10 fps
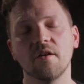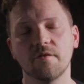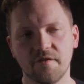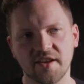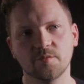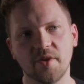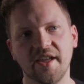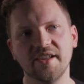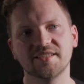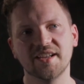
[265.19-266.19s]

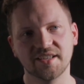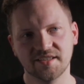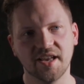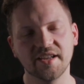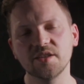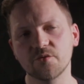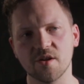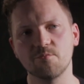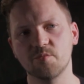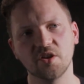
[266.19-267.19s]
fast-paced, exciting,
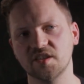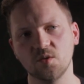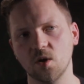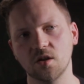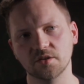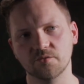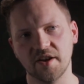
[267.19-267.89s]
very buzzy world of